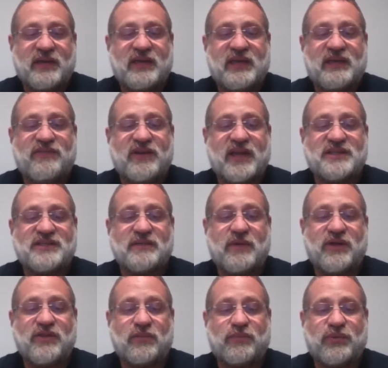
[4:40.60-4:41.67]
Even as a
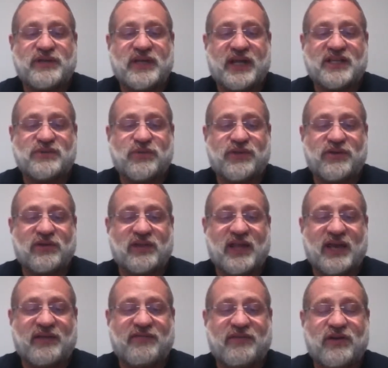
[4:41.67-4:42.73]
mother protects with her
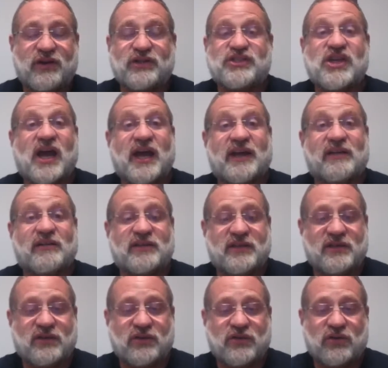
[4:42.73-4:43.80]
life her child,
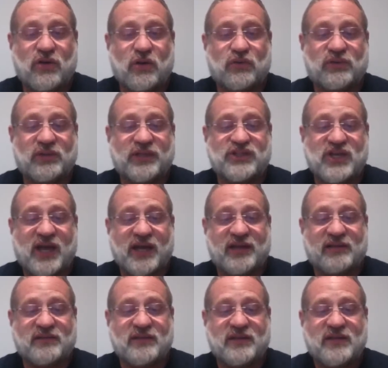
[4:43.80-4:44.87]
her only
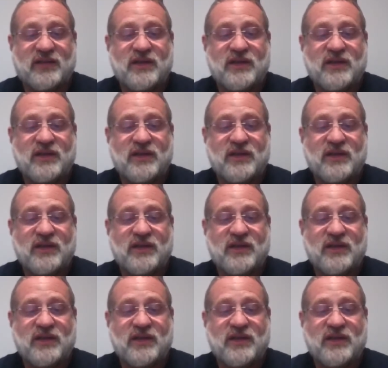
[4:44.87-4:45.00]
child,